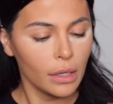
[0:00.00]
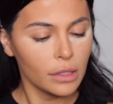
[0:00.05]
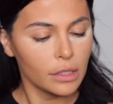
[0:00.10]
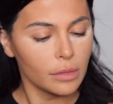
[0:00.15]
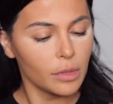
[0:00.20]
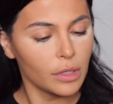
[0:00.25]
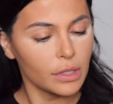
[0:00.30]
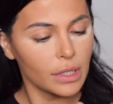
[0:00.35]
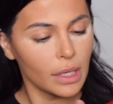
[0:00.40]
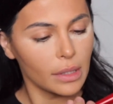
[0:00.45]

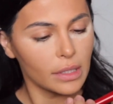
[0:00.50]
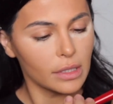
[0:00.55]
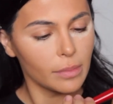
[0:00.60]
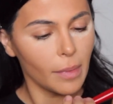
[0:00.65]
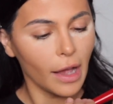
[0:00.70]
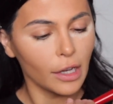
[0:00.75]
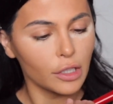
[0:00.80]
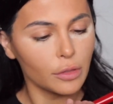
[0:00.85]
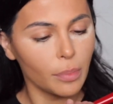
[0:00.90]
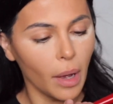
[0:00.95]
So I'm using the
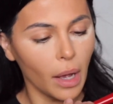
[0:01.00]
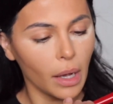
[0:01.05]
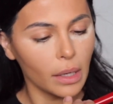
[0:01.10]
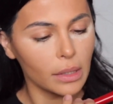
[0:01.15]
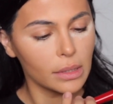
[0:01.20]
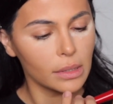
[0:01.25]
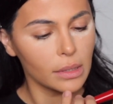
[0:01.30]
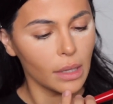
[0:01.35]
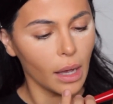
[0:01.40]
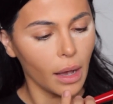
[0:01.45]

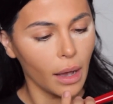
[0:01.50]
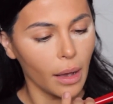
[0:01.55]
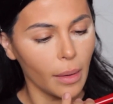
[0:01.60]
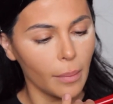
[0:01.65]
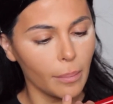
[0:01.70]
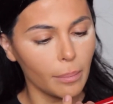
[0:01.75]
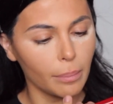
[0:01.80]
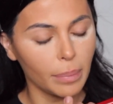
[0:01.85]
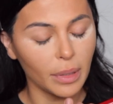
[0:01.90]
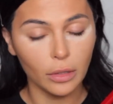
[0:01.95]
Smashbox
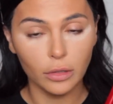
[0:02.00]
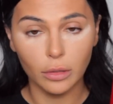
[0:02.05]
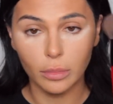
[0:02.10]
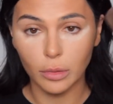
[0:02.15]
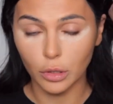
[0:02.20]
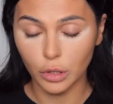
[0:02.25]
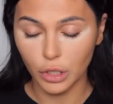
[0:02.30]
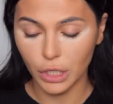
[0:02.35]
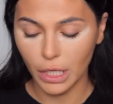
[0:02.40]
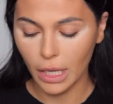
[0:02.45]
um,
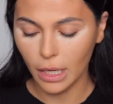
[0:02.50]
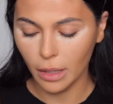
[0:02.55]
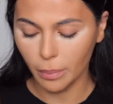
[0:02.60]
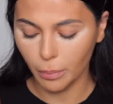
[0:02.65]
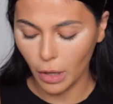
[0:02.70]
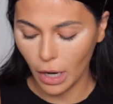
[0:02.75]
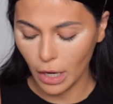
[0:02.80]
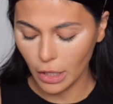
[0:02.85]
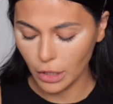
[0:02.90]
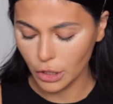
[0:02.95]
Buildable Cheek
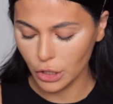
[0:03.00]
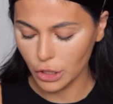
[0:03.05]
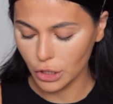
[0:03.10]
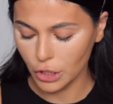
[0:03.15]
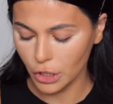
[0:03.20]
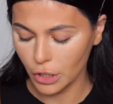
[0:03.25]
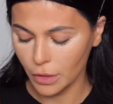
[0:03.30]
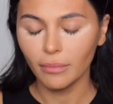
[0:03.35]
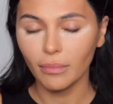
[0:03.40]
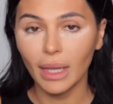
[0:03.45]

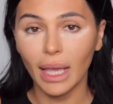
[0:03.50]
Brush.